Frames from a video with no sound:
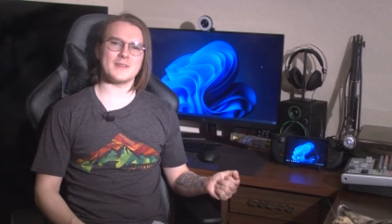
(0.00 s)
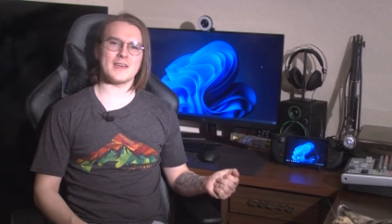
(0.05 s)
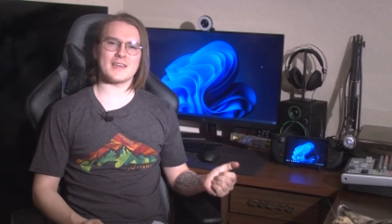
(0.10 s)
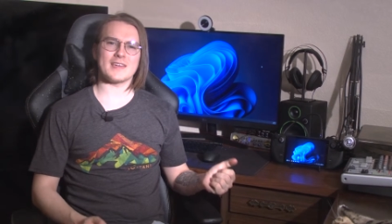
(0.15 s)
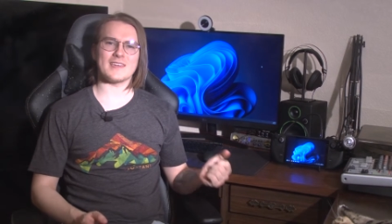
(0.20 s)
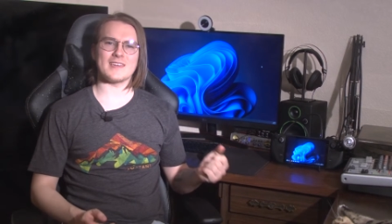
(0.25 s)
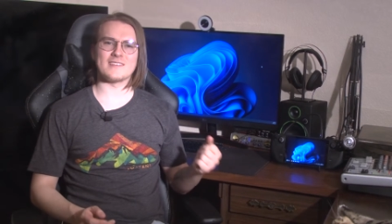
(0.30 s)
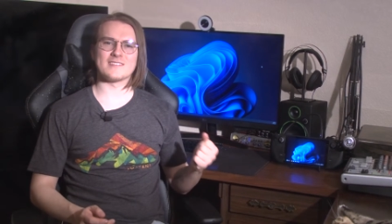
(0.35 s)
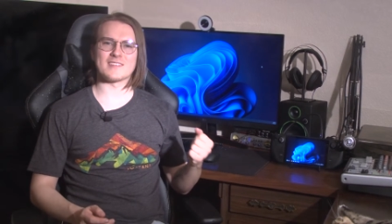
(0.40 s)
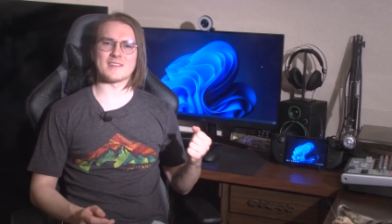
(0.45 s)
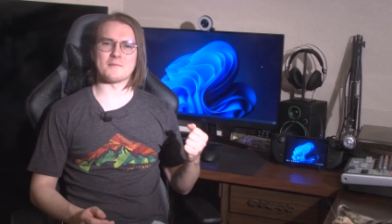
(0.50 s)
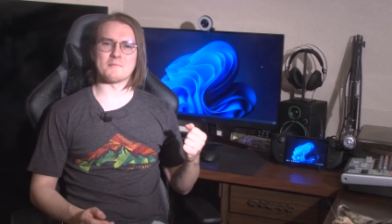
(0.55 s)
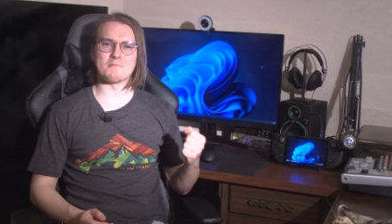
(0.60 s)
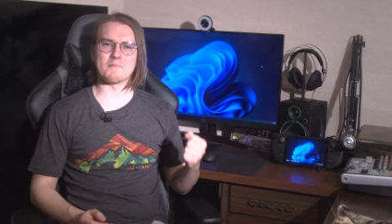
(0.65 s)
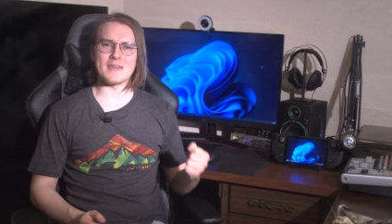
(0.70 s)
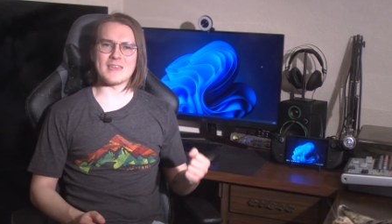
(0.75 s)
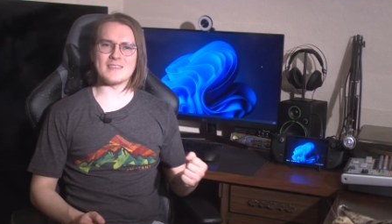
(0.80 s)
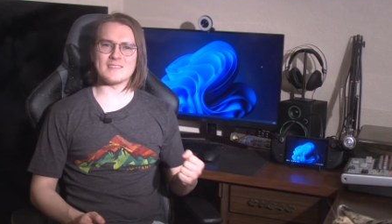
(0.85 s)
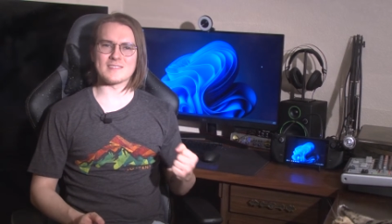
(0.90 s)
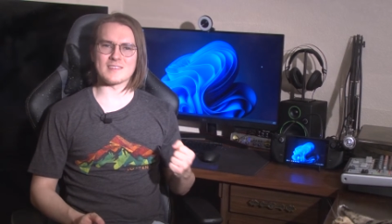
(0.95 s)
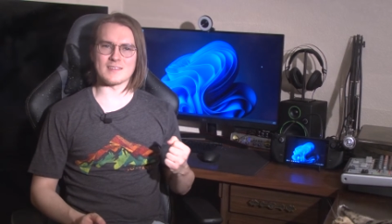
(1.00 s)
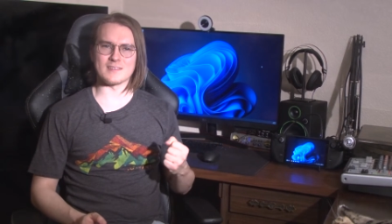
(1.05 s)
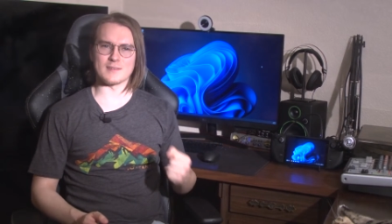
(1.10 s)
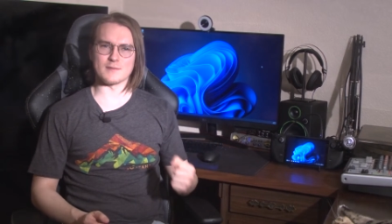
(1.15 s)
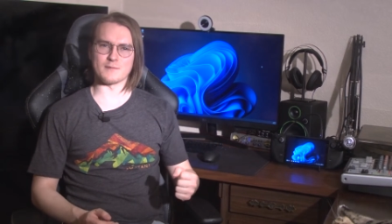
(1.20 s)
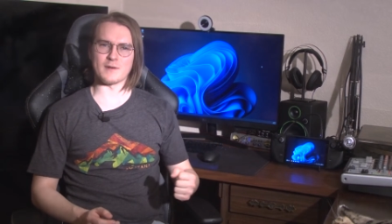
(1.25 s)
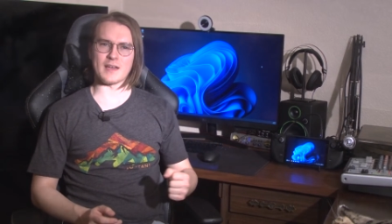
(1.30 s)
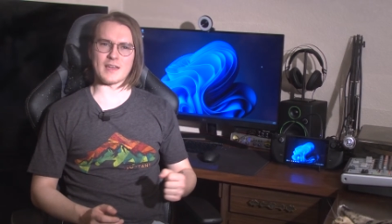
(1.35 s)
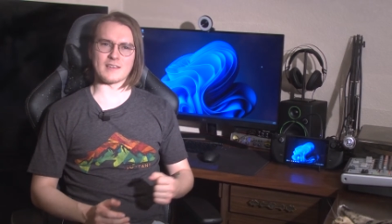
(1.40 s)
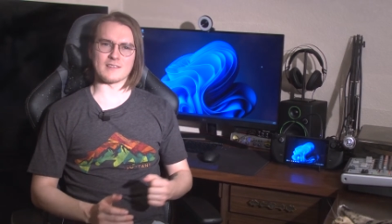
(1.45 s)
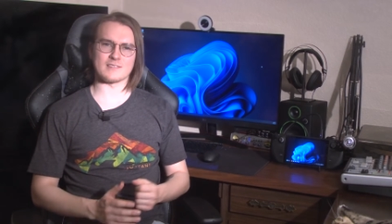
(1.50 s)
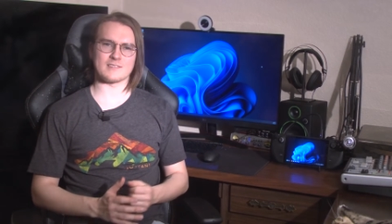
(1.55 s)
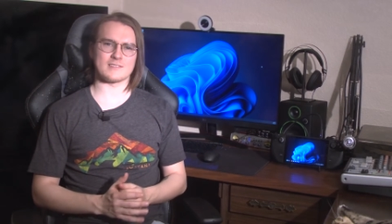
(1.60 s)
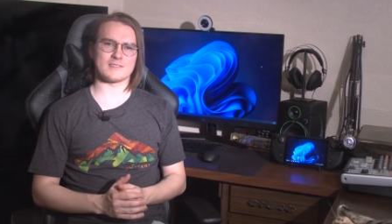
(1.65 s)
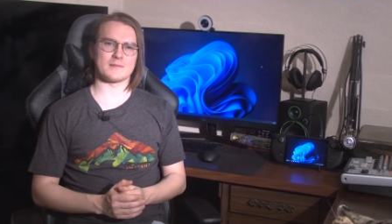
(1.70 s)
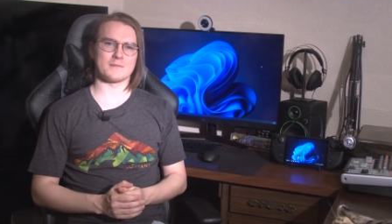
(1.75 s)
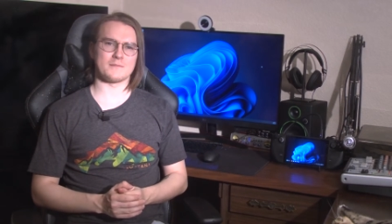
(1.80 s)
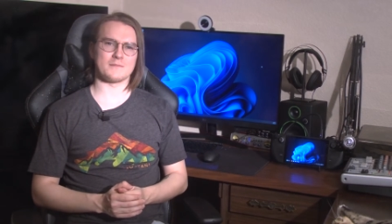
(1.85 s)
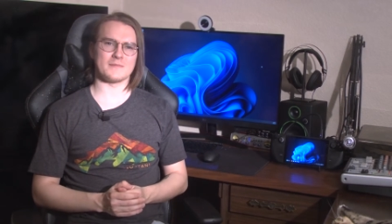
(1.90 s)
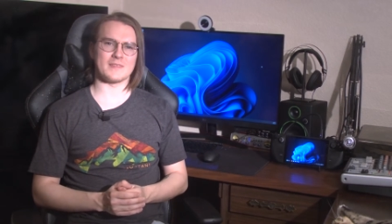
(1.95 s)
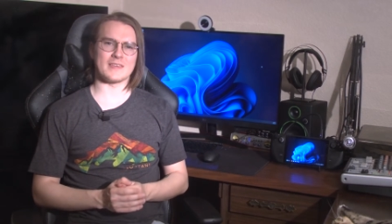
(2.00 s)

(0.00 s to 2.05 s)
Deck is an amazing device.